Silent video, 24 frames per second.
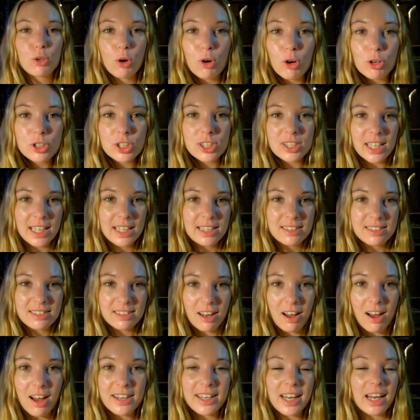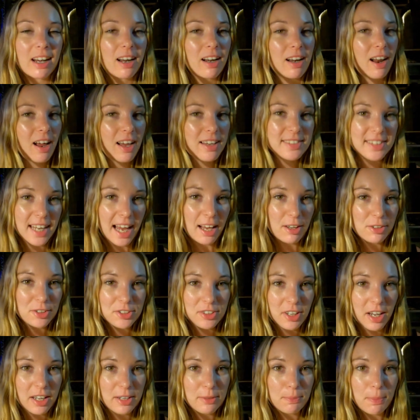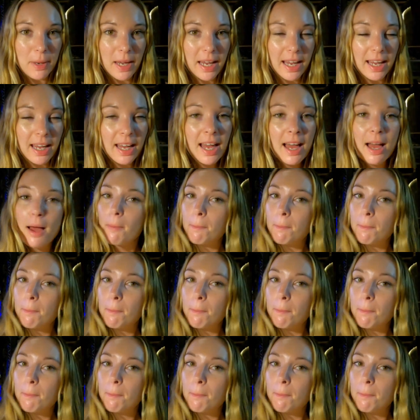gorgeous inside and a nice outside bit,